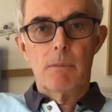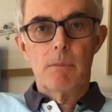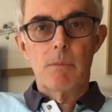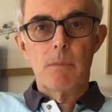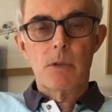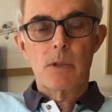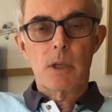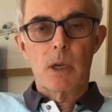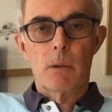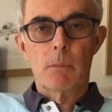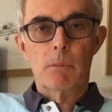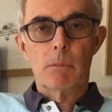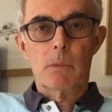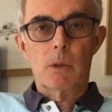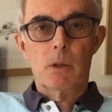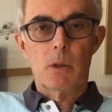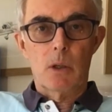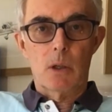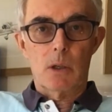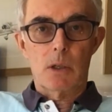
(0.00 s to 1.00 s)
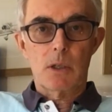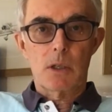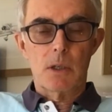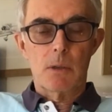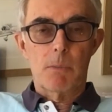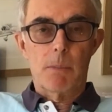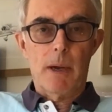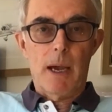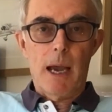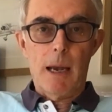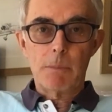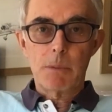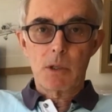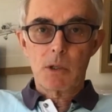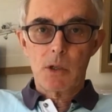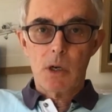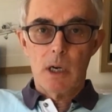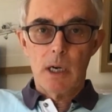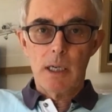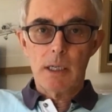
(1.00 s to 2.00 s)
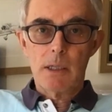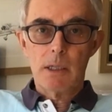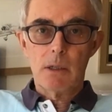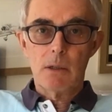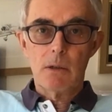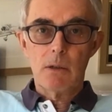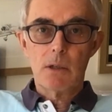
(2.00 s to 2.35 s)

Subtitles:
some crooks had perhaps tried to